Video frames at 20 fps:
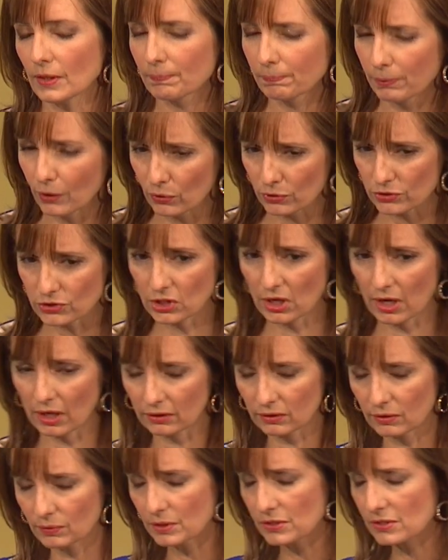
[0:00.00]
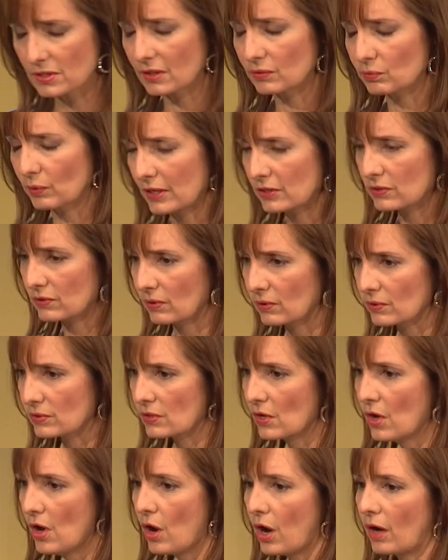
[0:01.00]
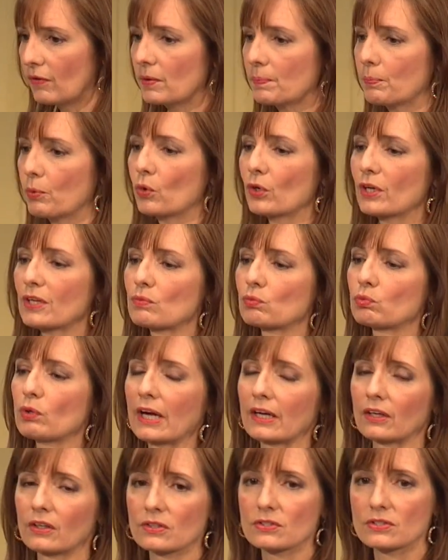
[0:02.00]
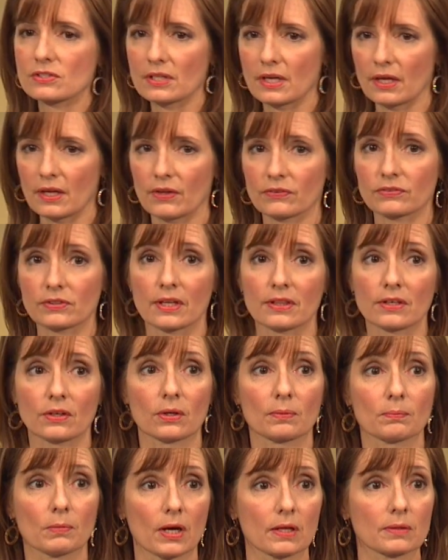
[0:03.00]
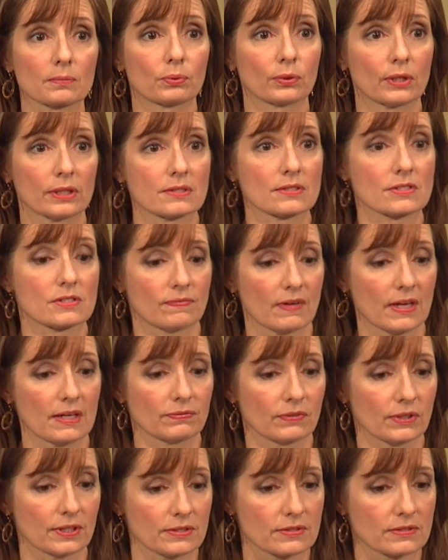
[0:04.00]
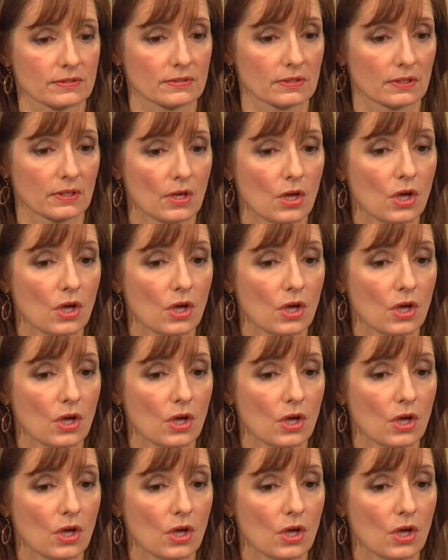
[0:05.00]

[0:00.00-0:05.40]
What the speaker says: Both John Lewis and Waitrose are reporting record sales, and they're among Britain's favorites